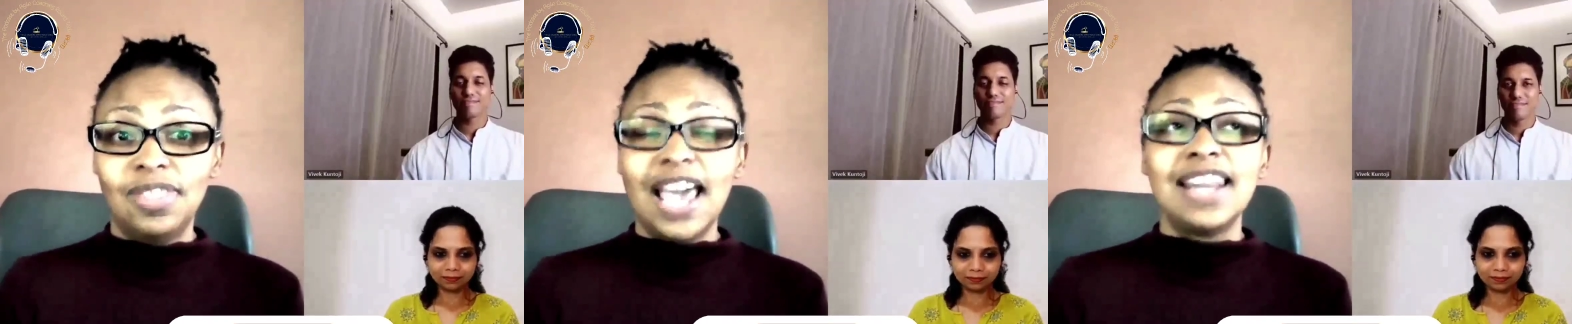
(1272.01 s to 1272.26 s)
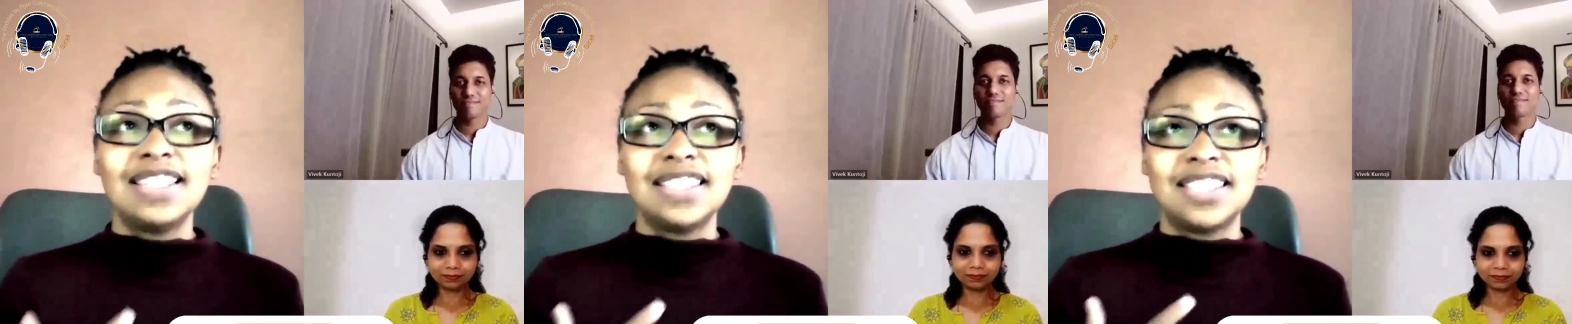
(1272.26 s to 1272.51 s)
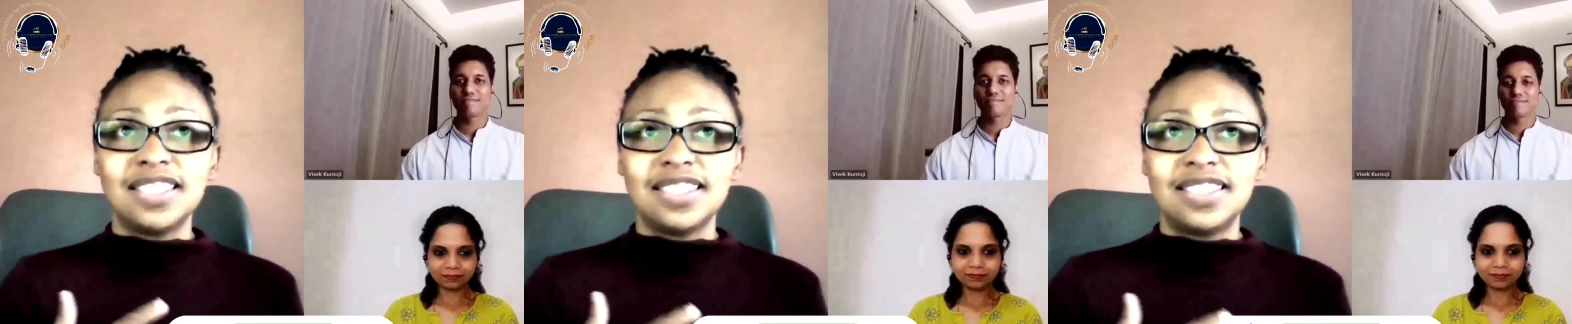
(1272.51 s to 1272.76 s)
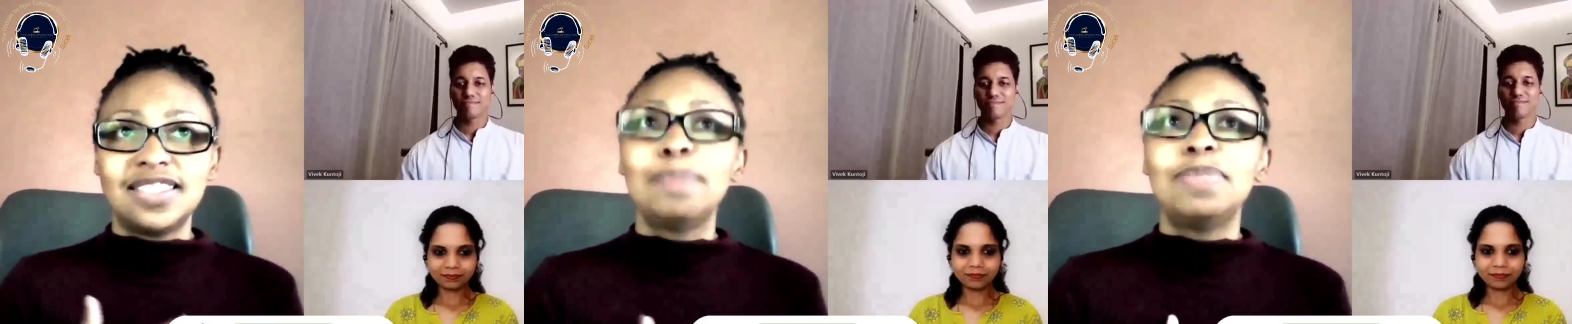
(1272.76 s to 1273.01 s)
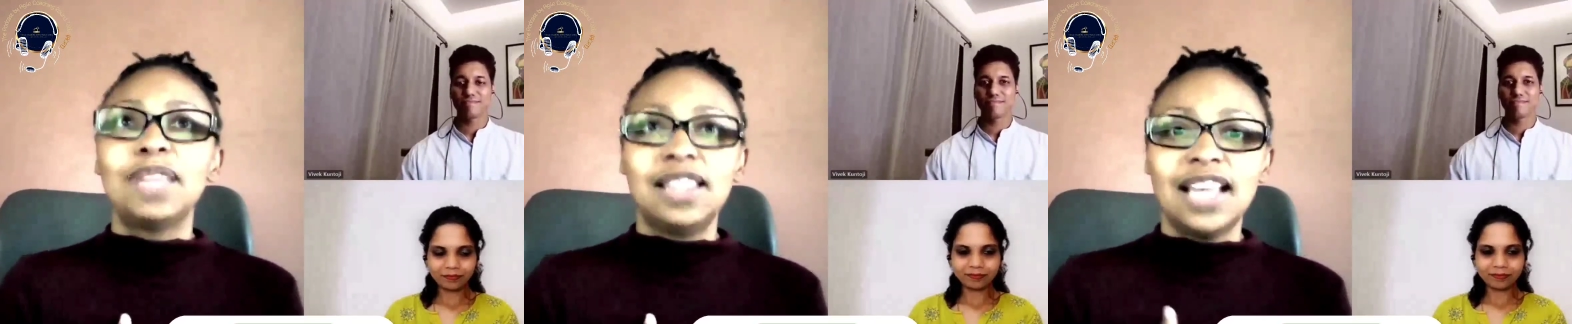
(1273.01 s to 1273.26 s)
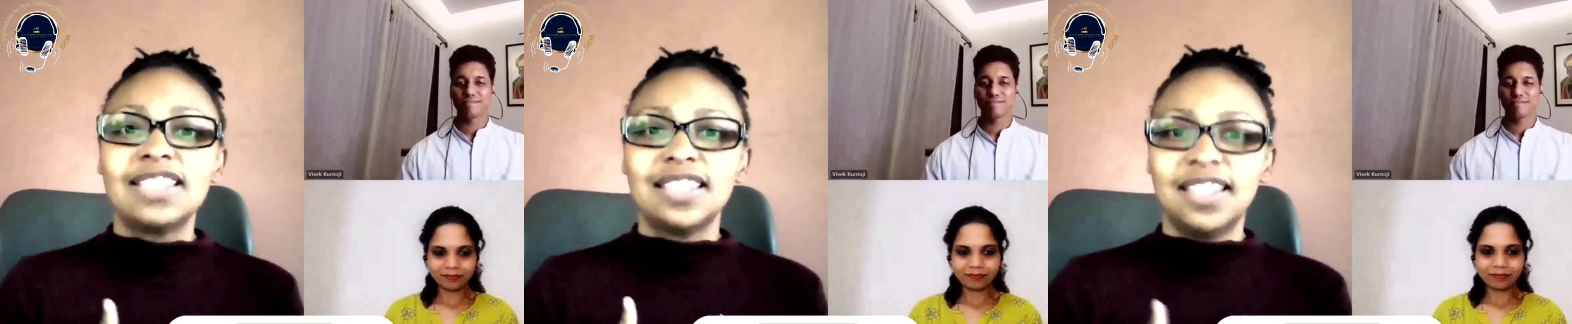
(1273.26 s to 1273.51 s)
Speaker 1: That is
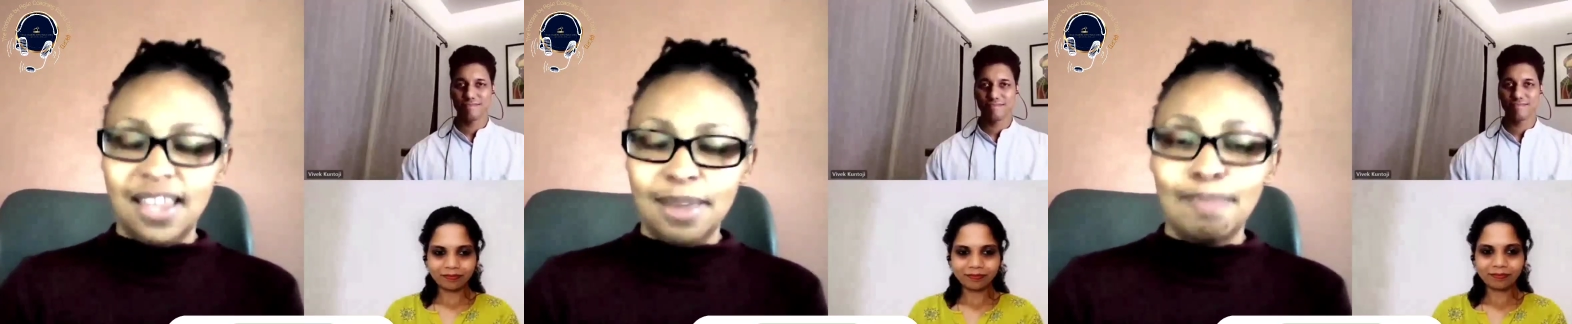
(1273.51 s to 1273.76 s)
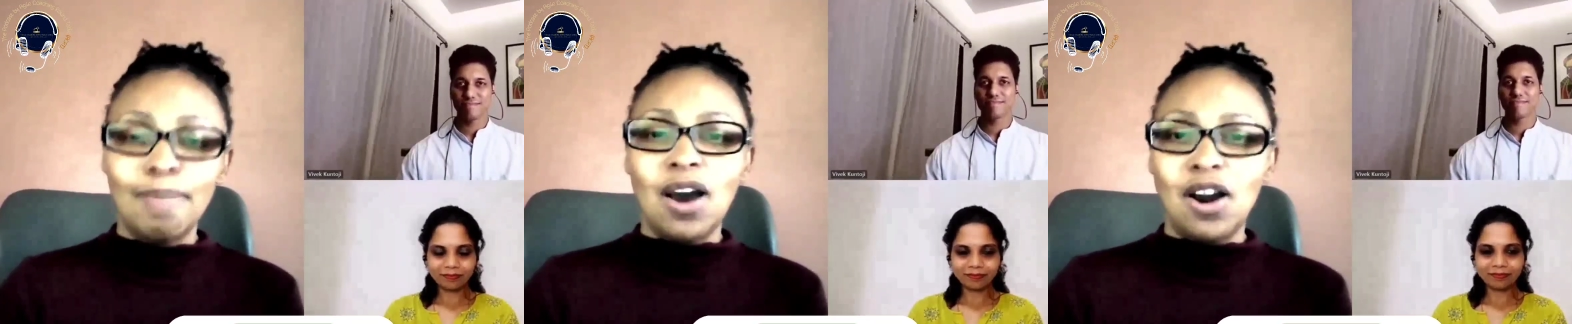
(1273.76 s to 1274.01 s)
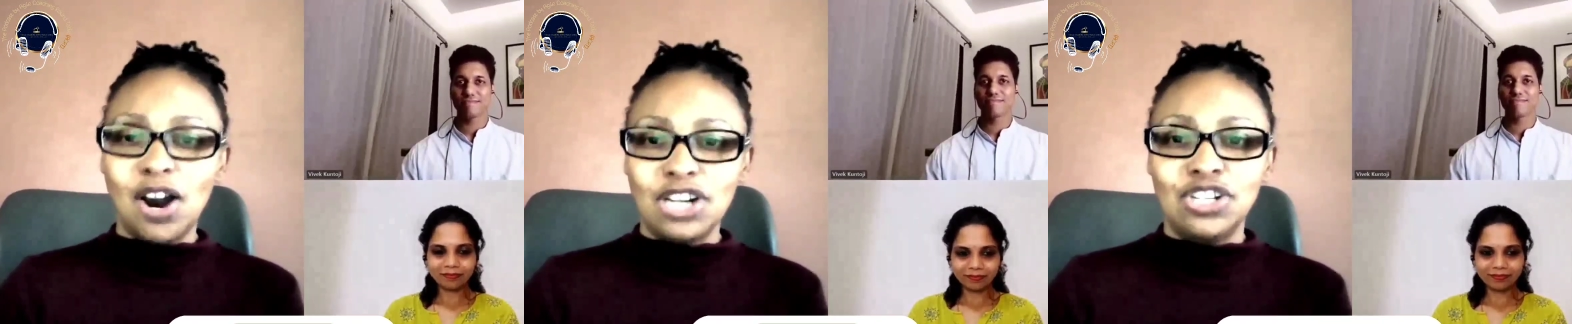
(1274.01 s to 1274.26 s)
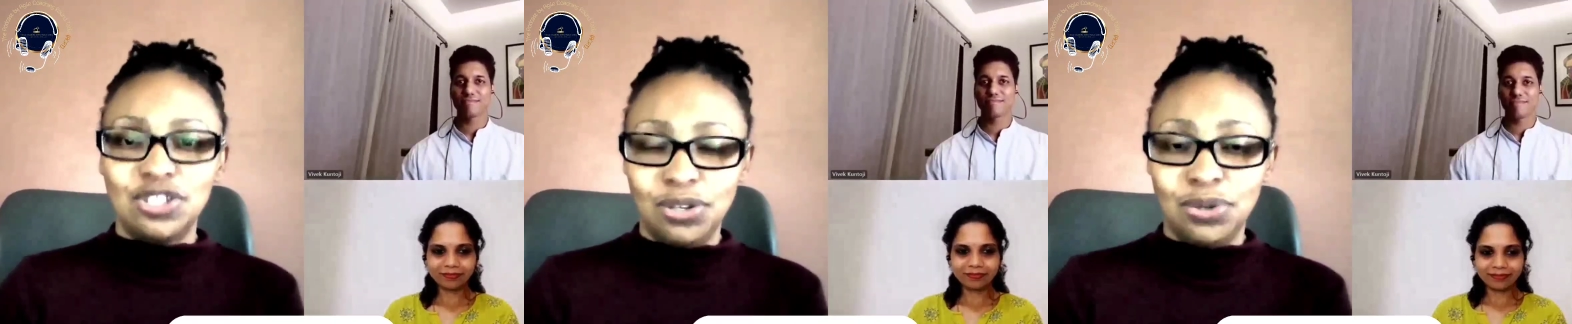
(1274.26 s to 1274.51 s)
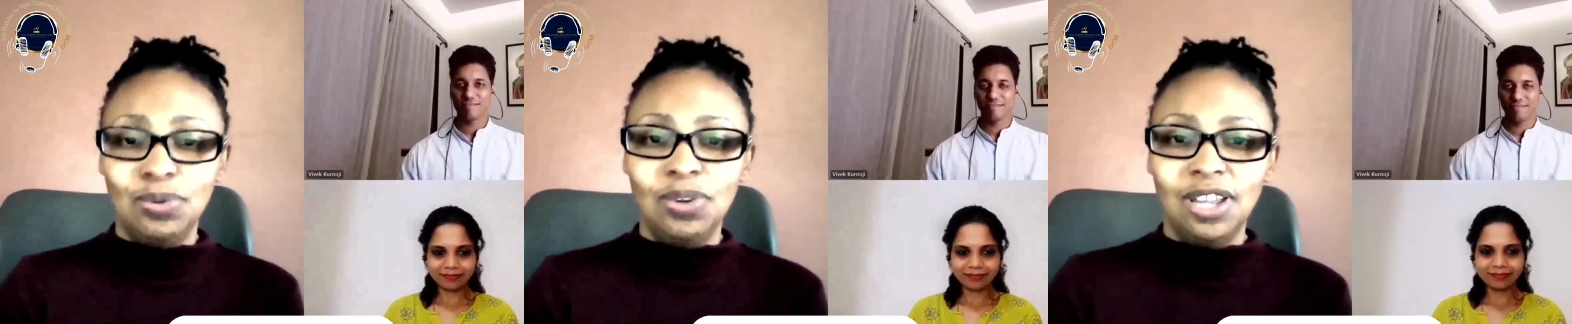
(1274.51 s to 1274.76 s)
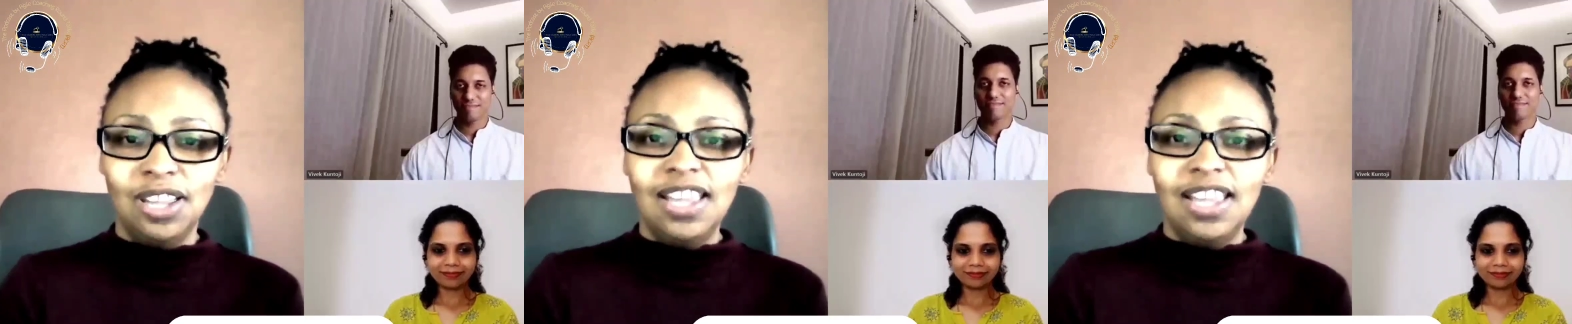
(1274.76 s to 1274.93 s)
something that's in my heart to do,